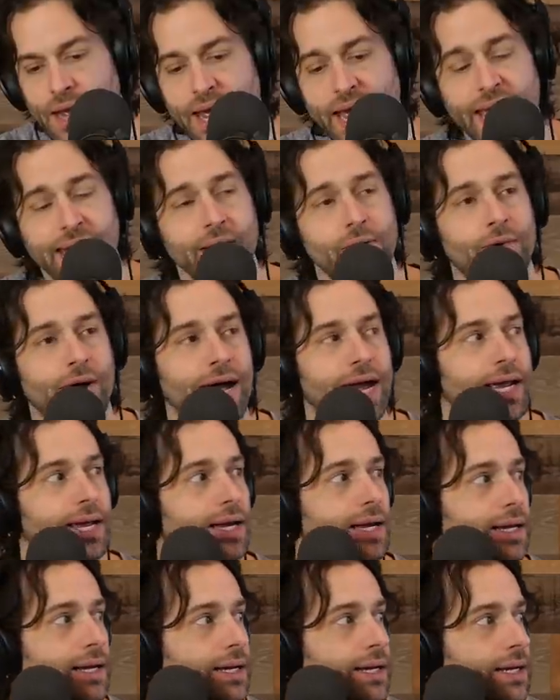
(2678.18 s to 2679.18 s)
Anyway,
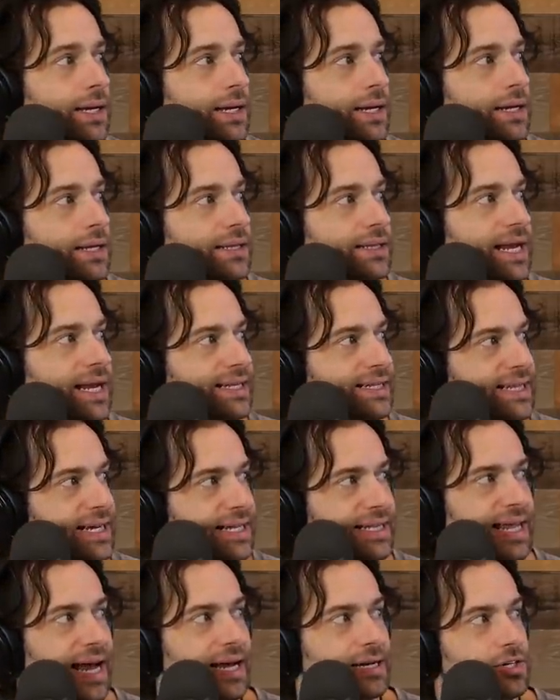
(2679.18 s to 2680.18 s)
they
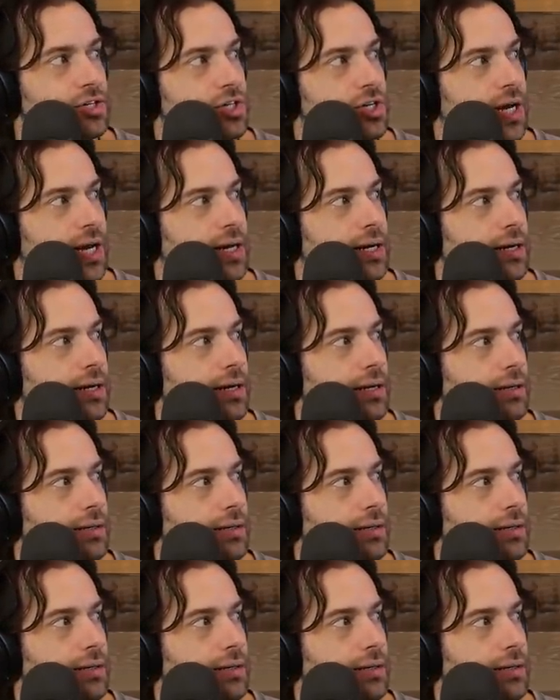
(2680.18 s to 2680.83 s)
did that shit.